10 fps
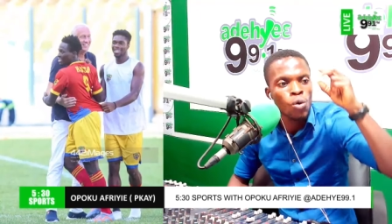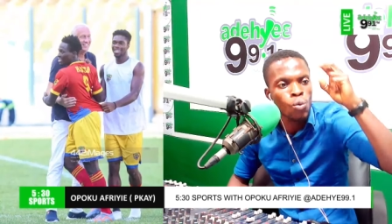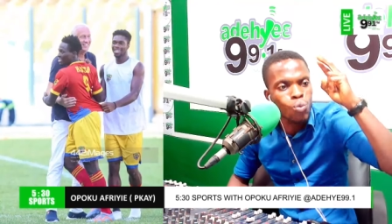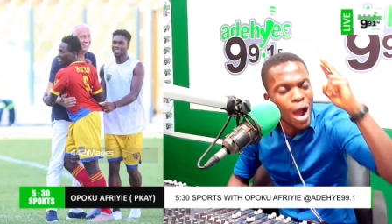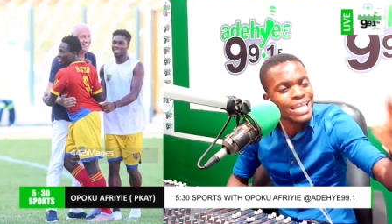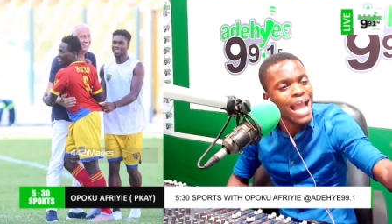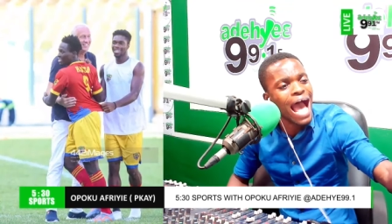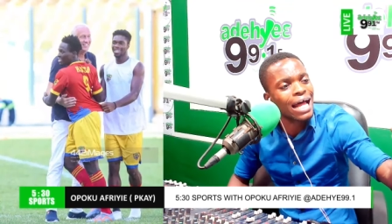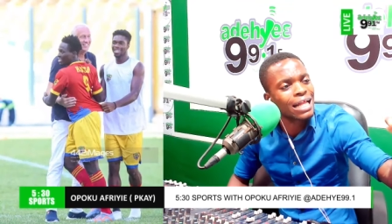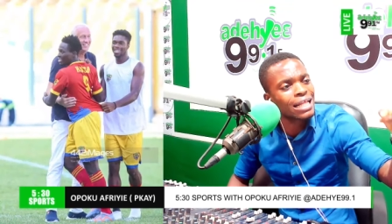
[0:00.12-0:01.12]
when
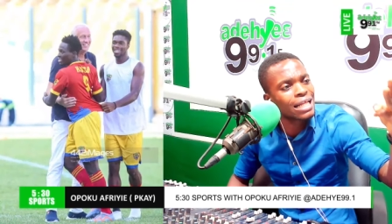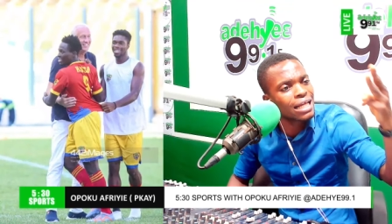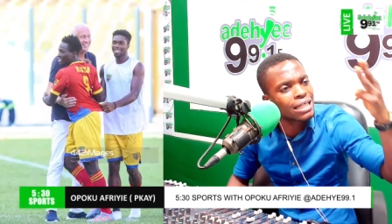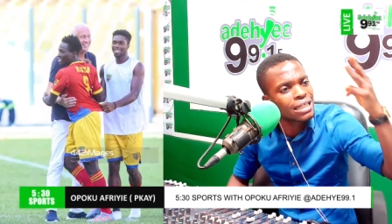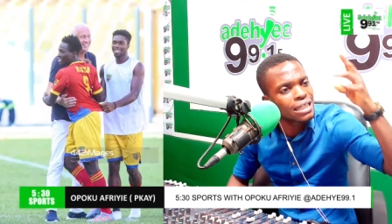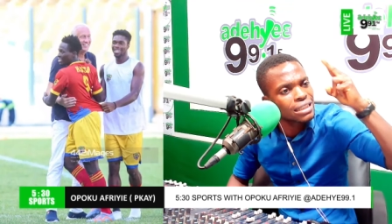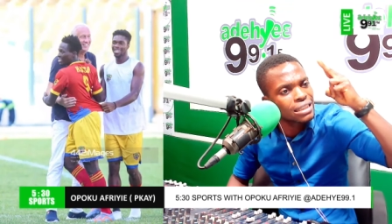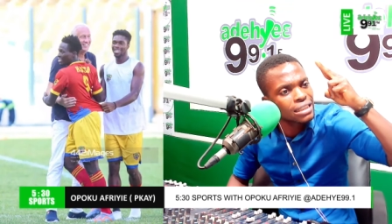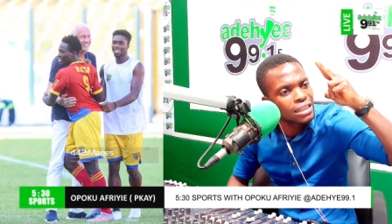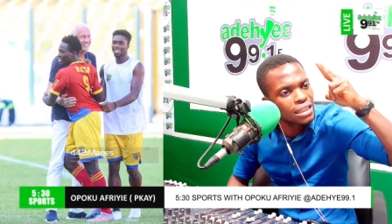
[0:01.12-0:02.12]
ya
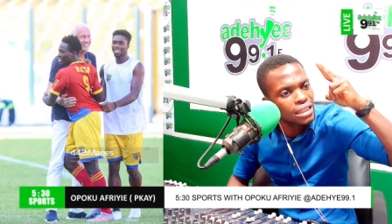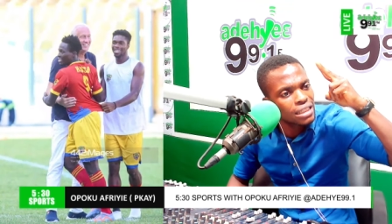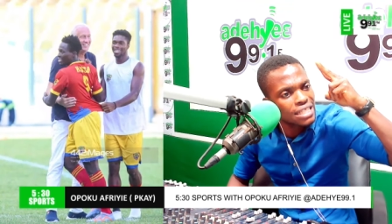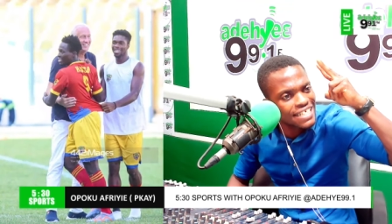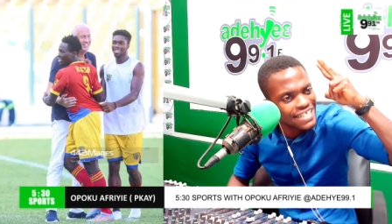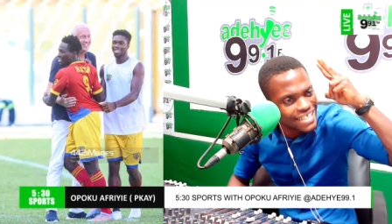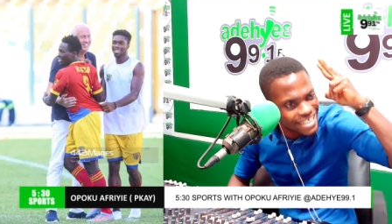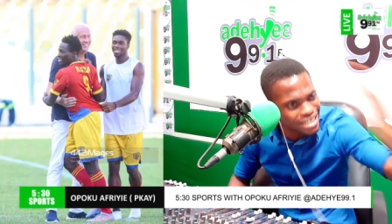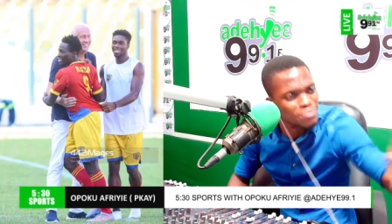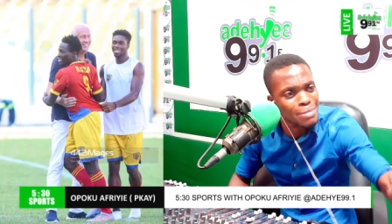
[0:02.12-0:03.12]

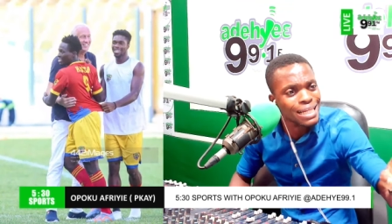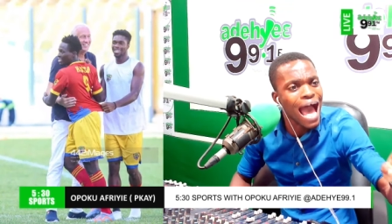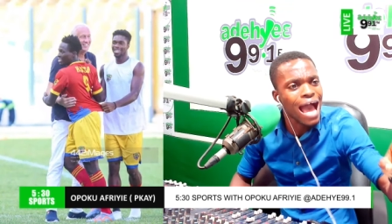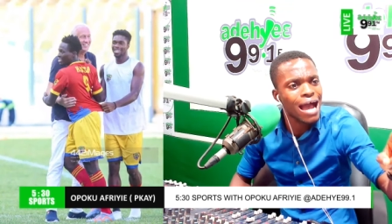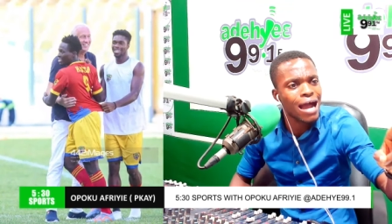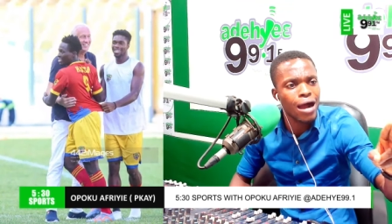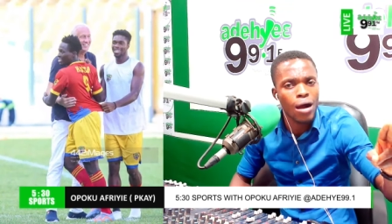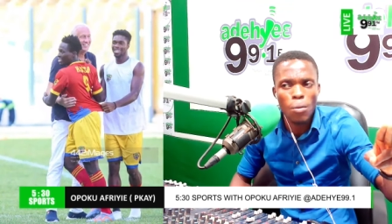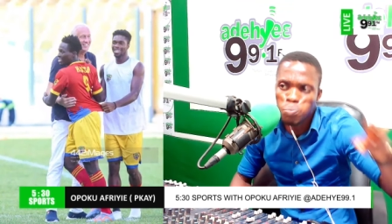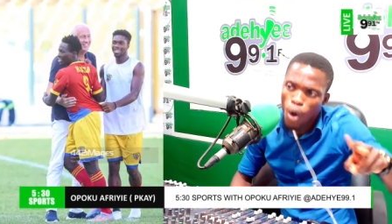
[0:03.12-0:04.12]
similar
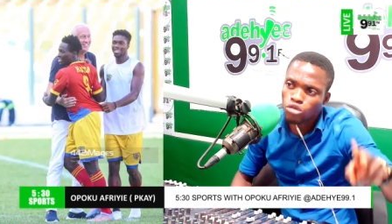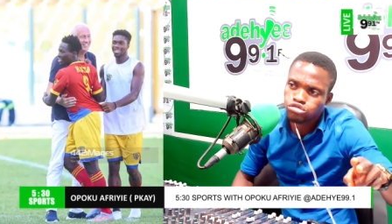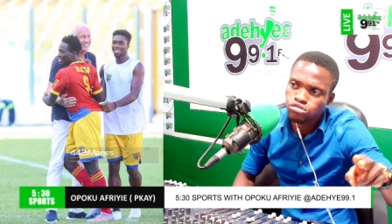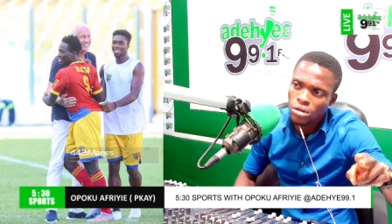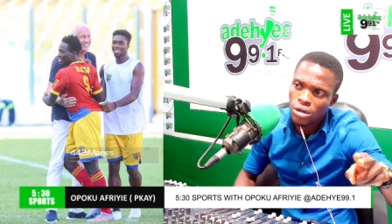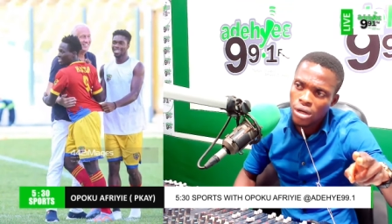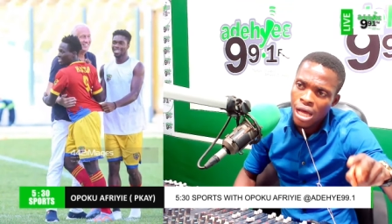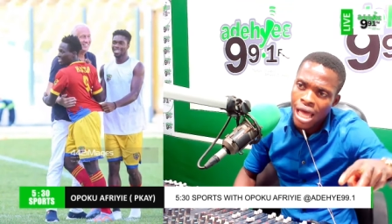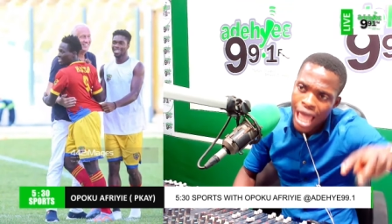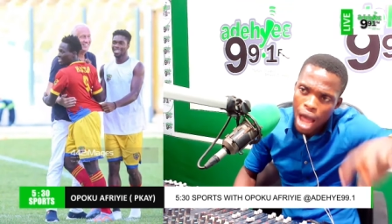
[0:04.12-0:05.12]
boss
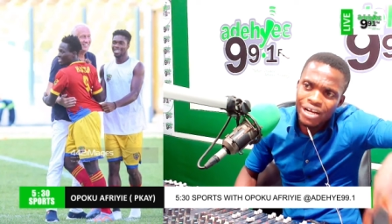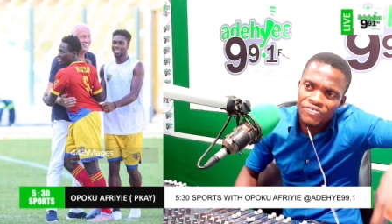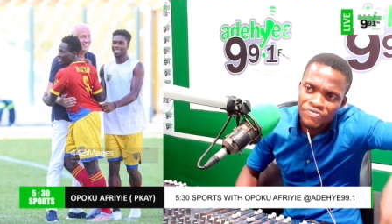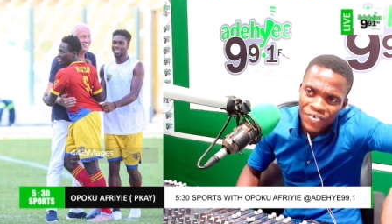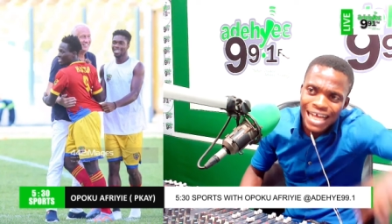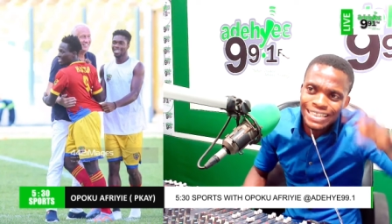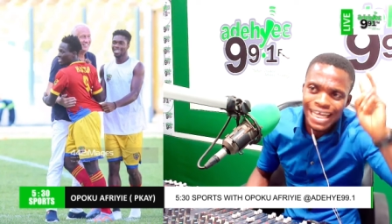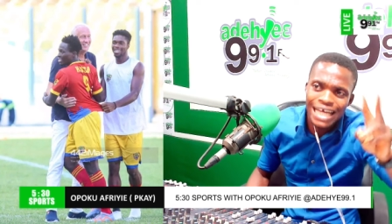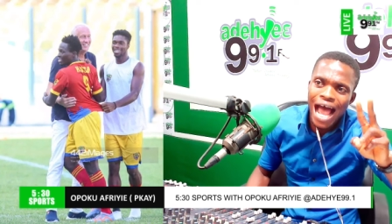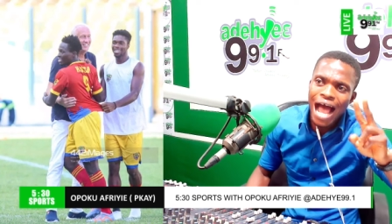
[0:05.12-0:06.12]
ever a
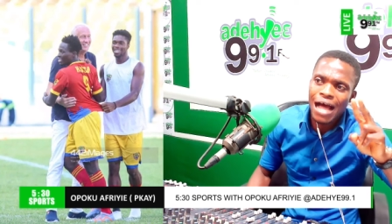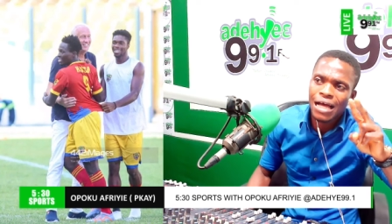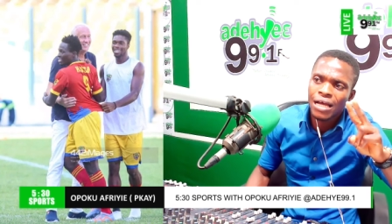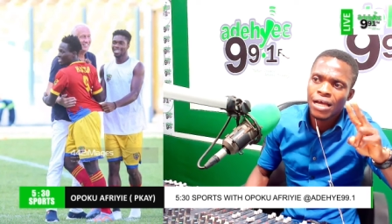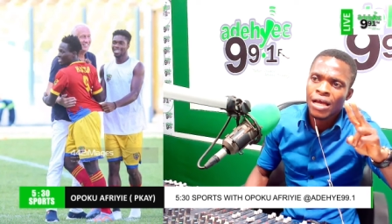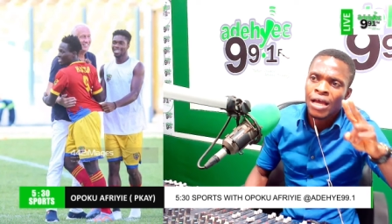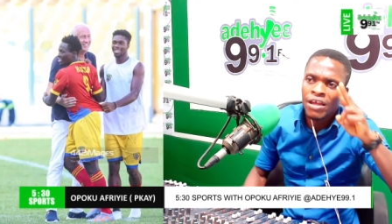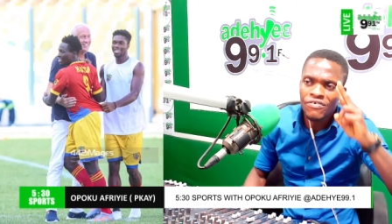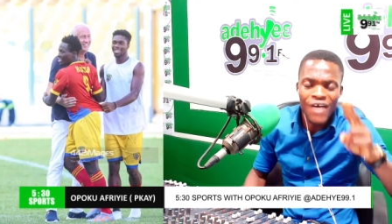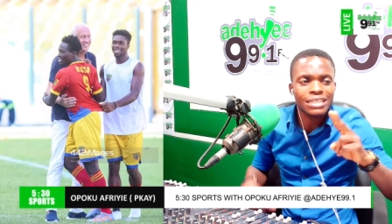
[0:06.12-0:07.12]
fanateda.
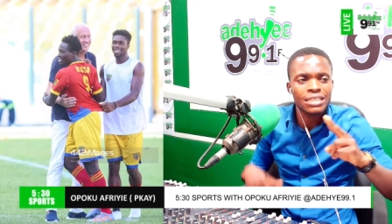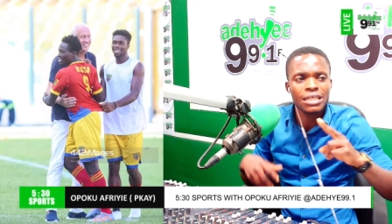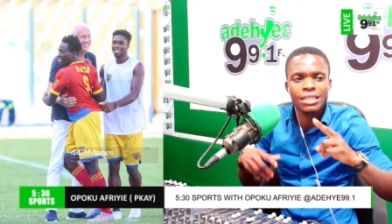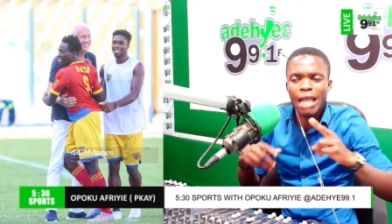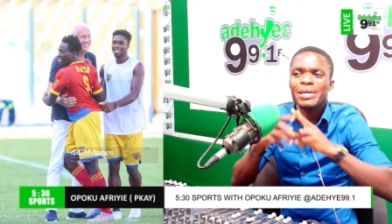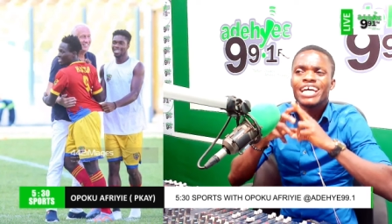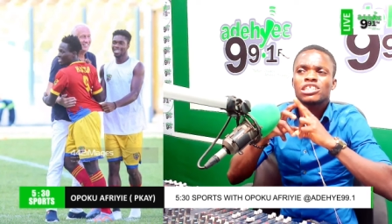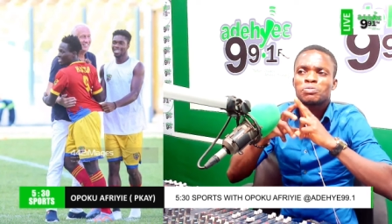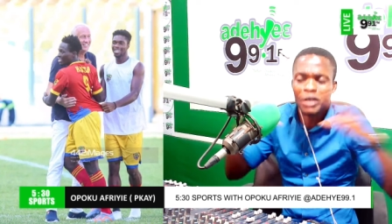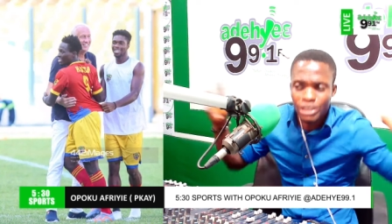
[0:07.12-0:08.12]
In fact, Nami
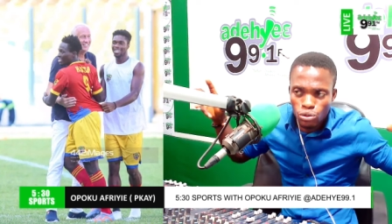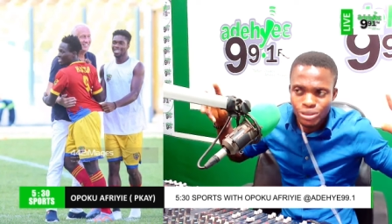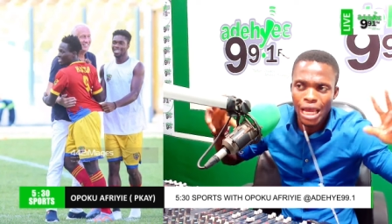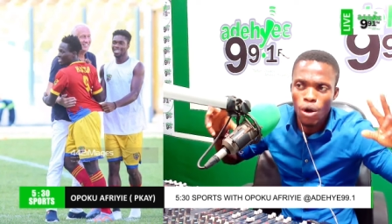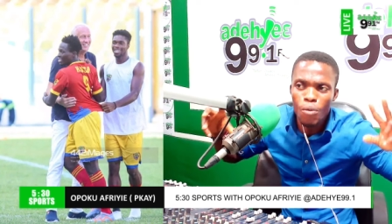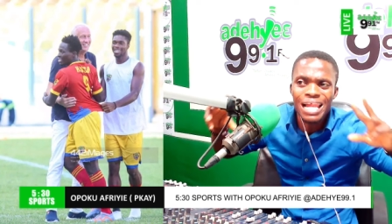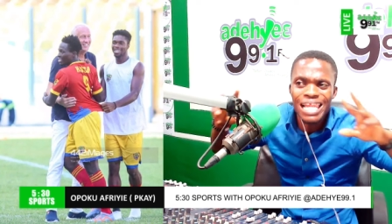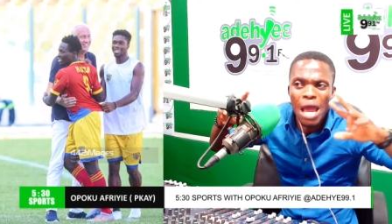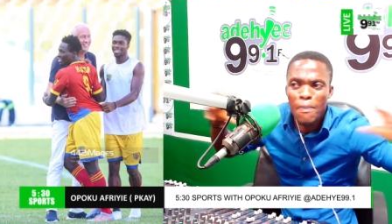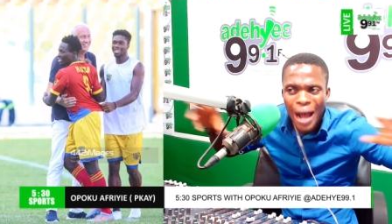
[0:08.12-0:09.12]
has proto se ube
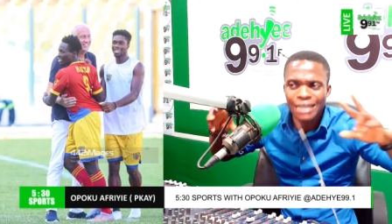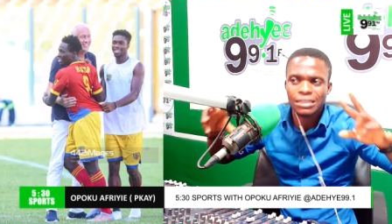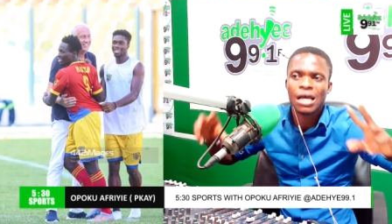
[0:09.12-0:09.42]
le pass.